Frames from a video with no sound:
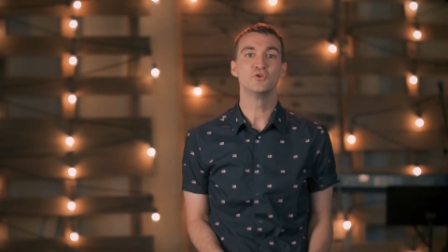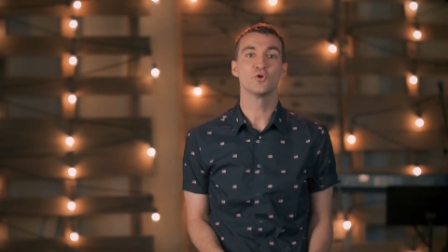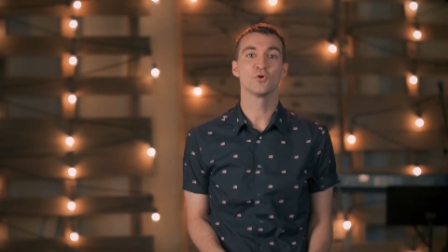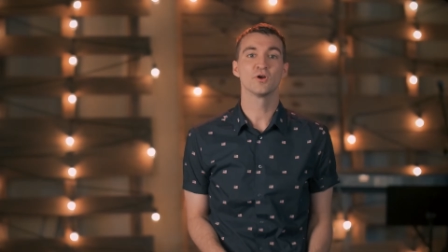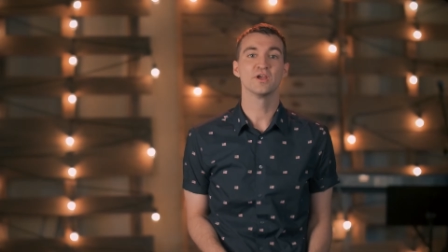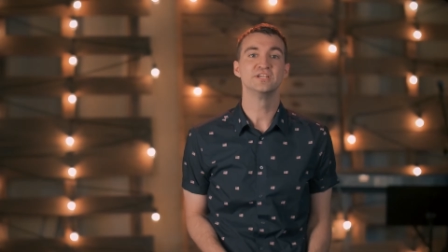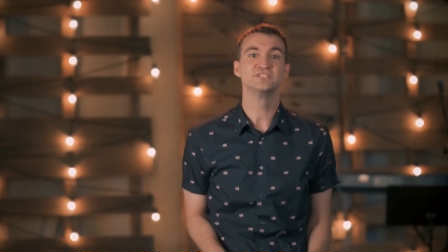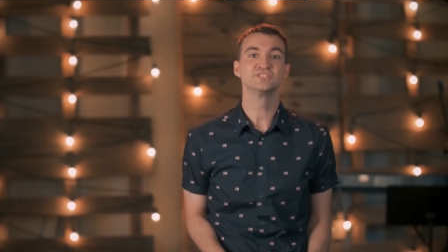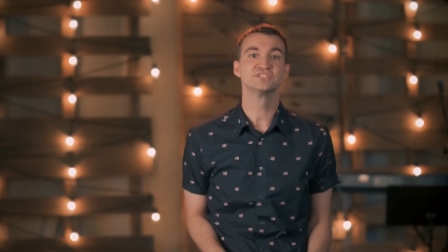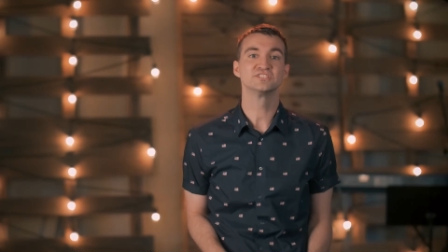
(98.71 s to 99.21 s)
you
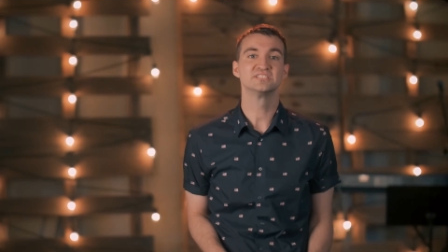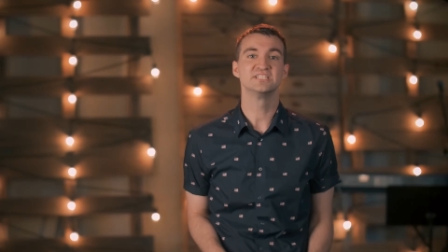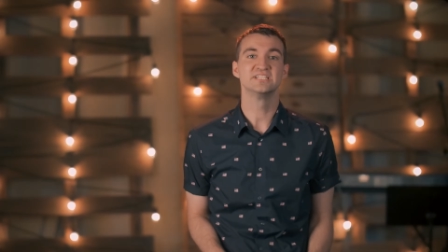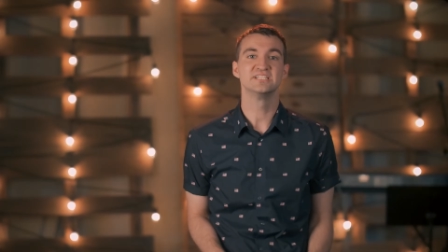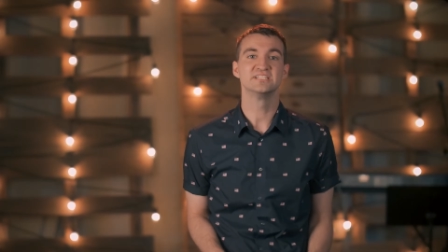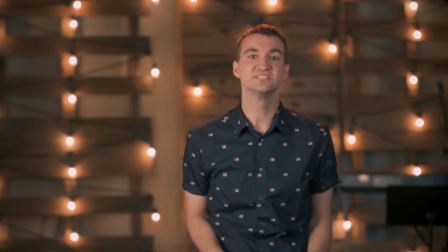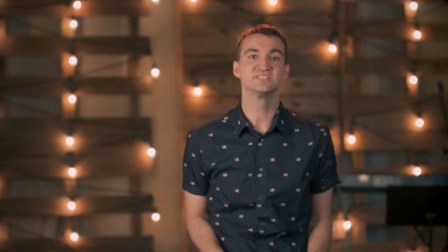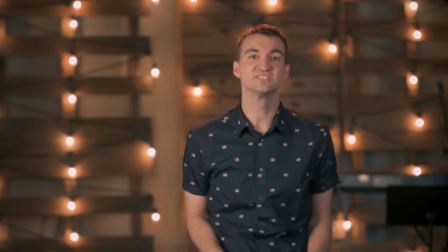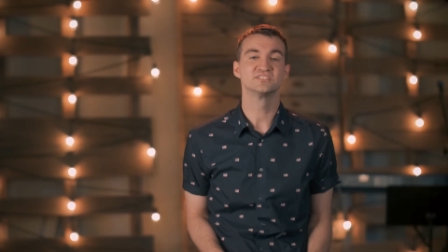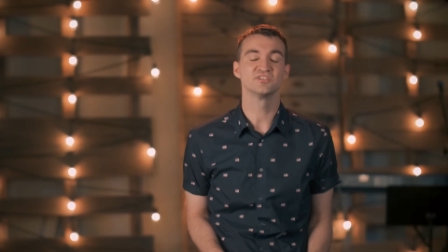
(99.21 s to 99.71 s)
are interested
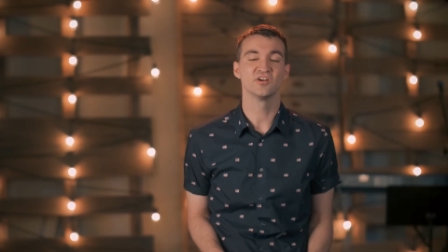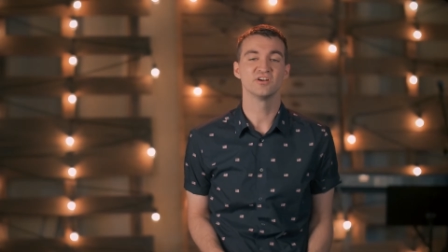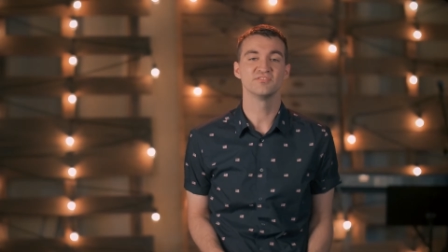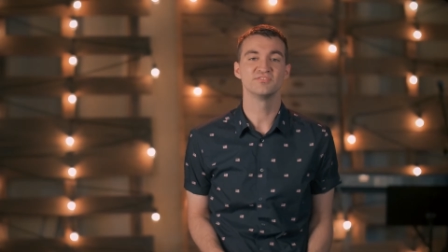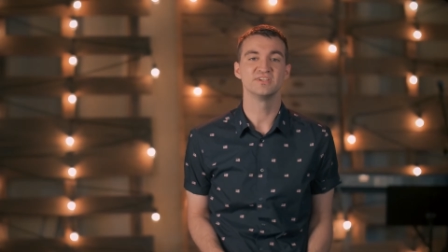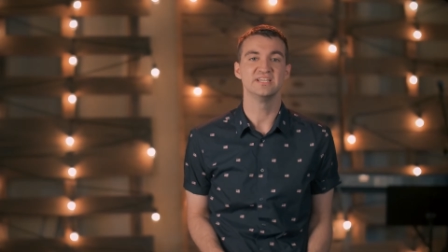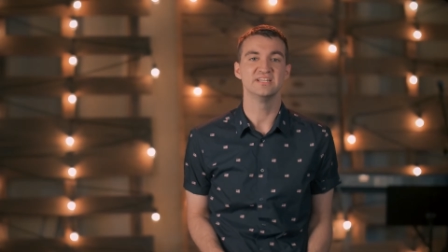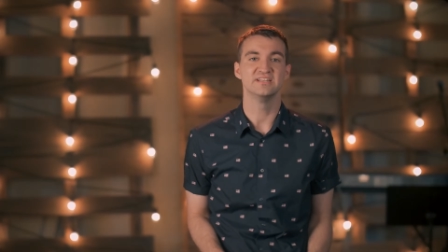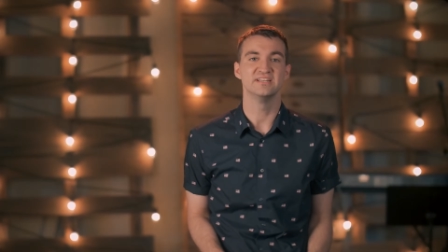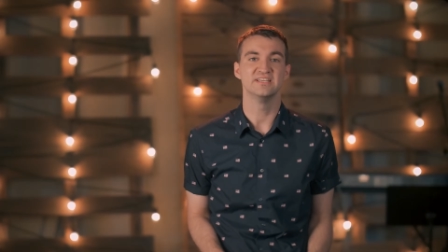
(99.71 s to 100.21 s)
in
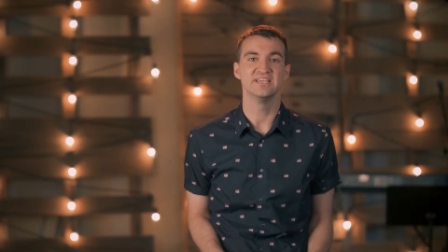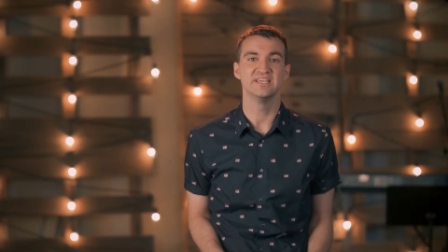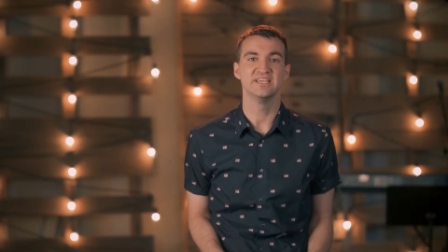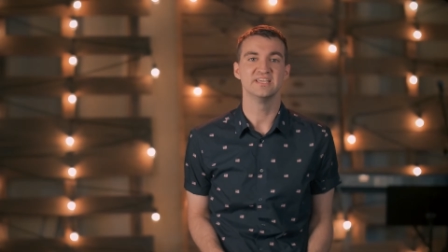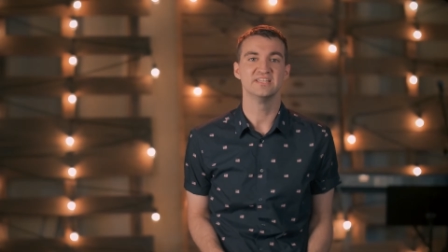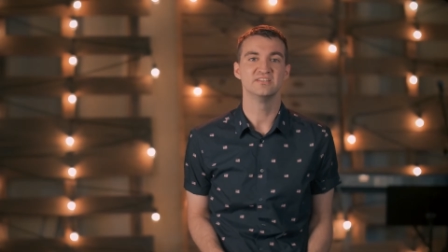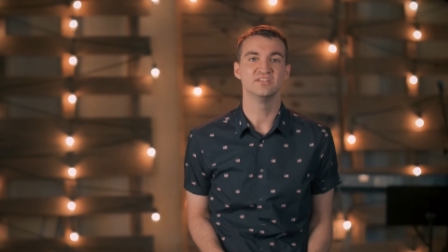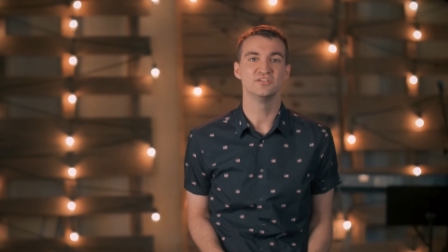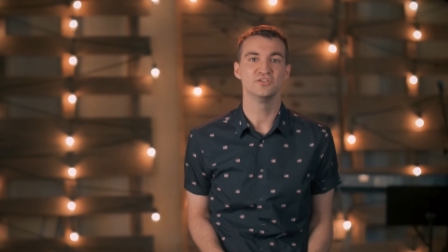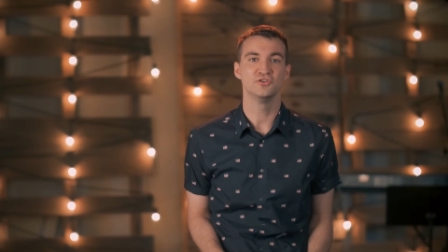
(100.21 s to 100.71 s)
serving
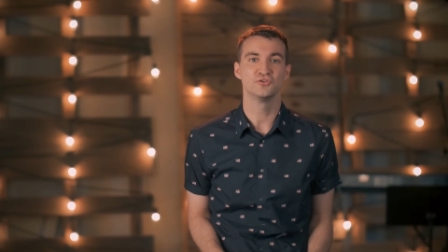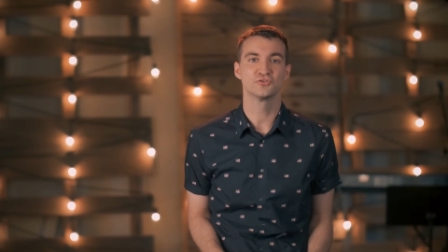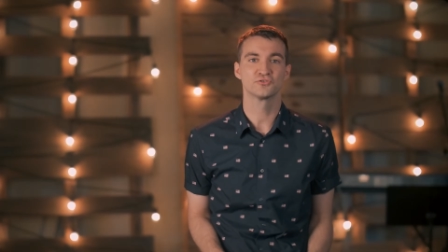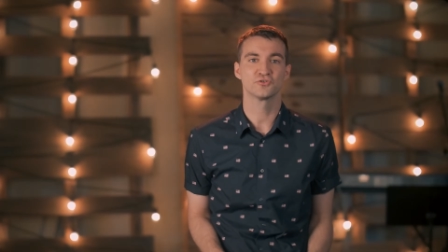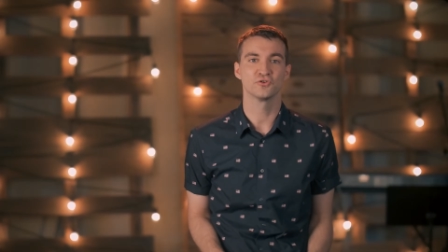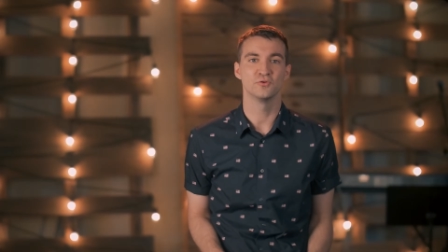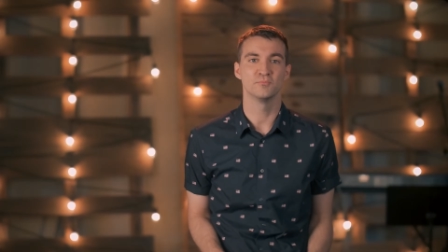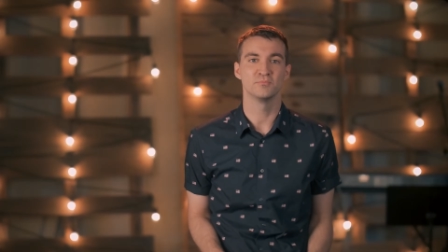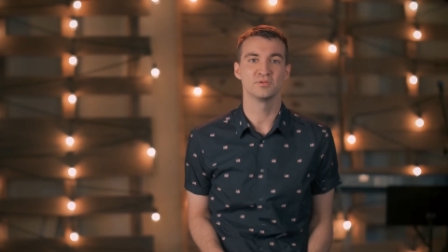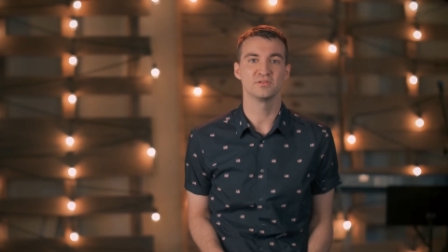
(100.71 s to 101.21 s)
in the youth
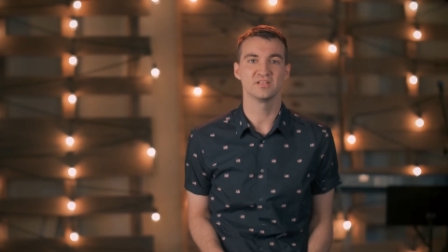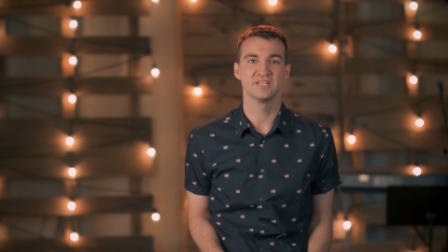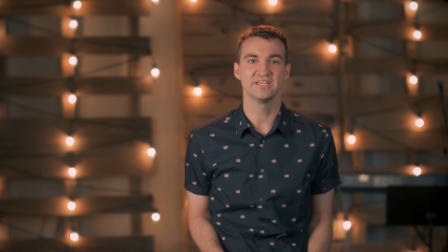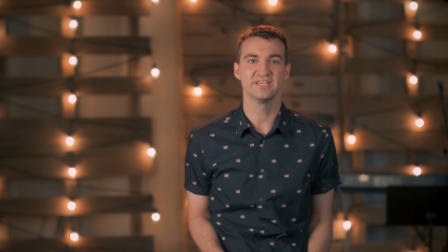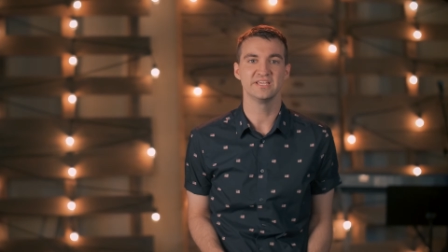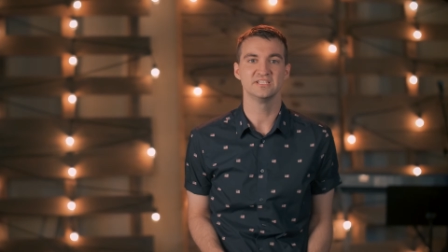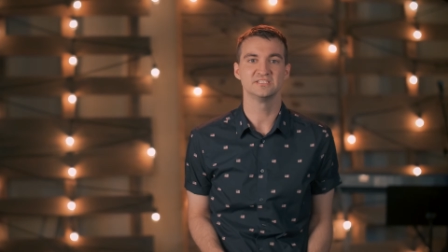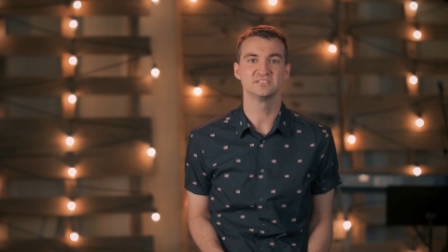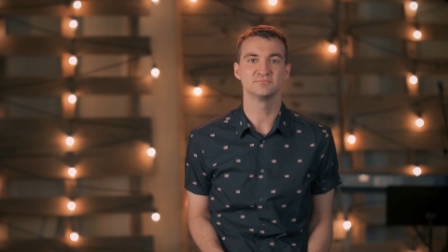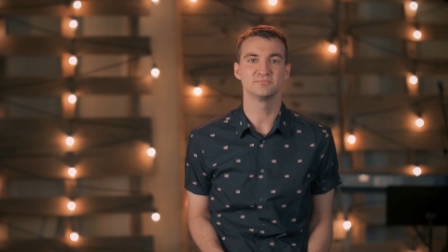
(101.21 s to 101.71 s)
group,
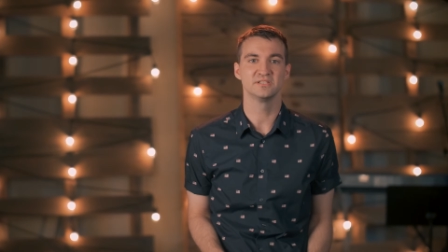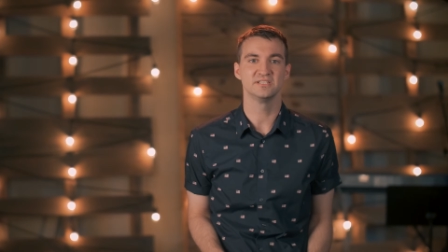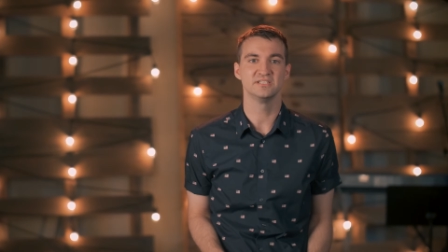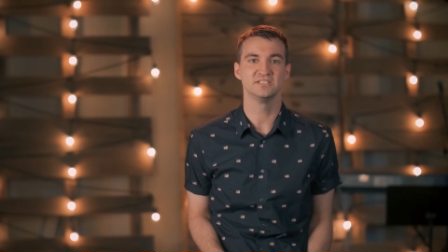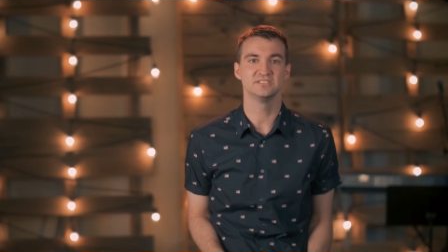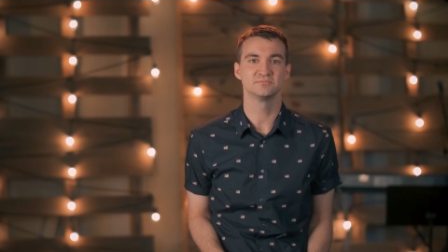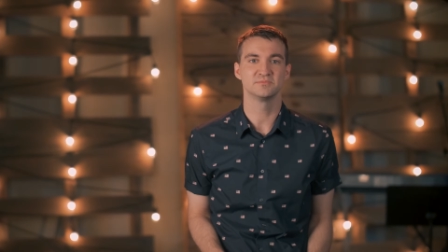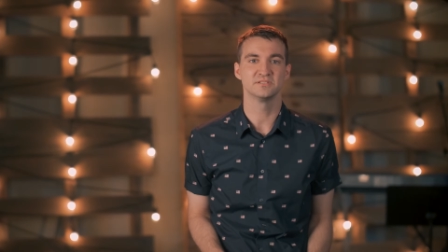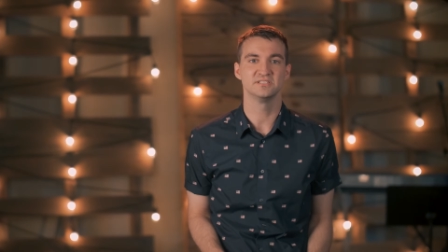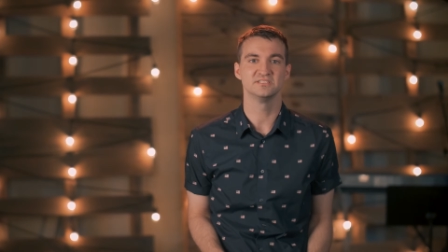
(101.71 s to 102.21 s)
please,
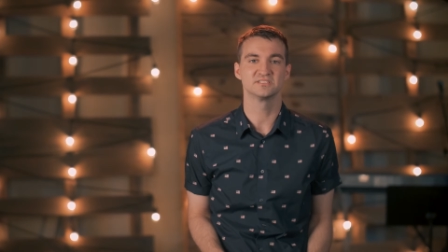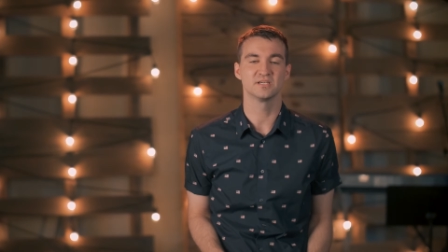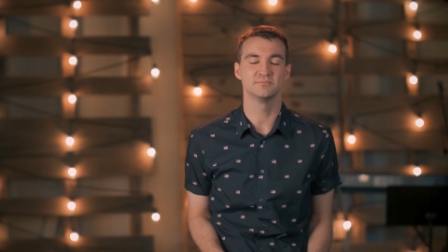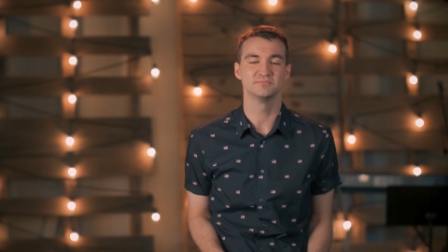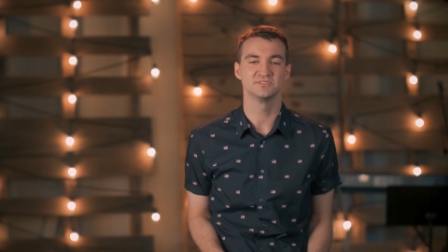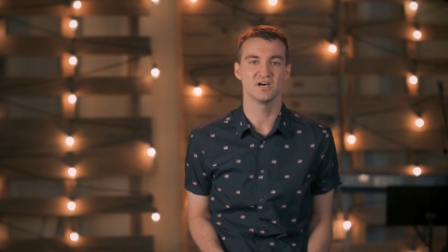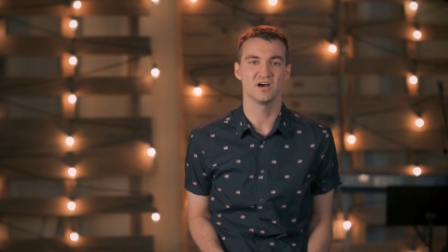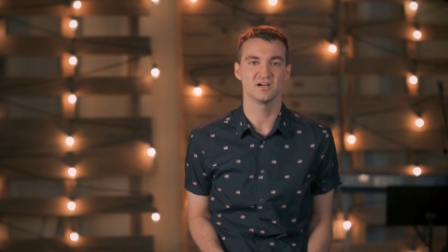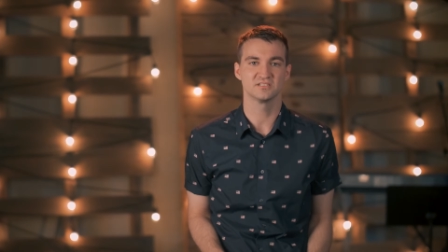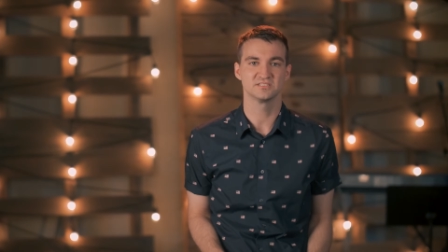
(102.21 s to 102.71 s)
please, please
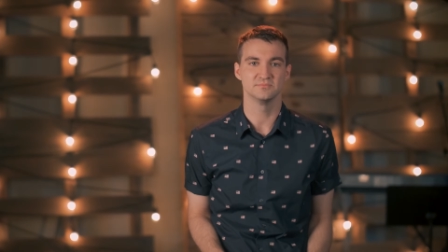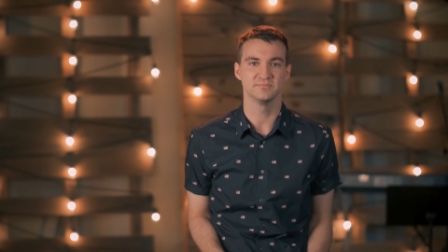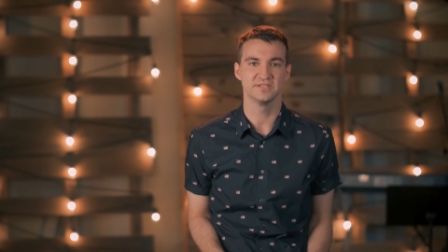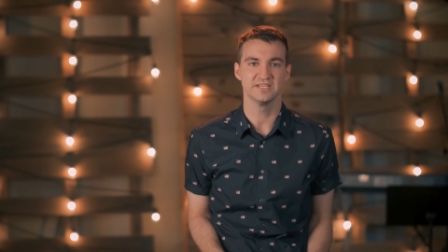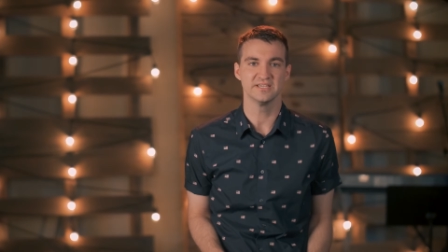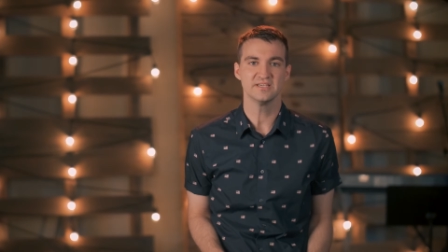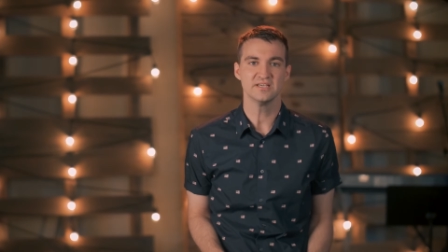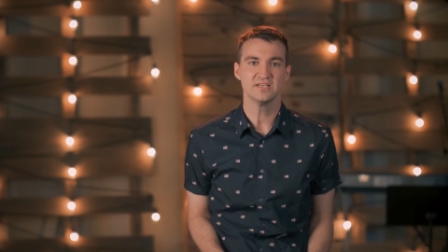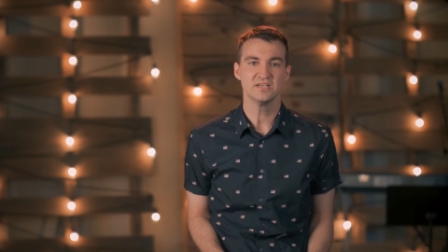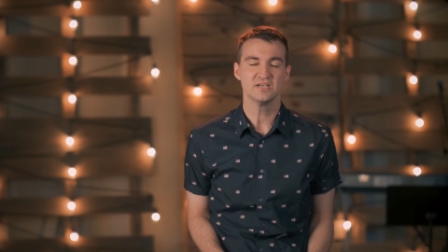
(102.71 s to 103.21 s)
come talk to me.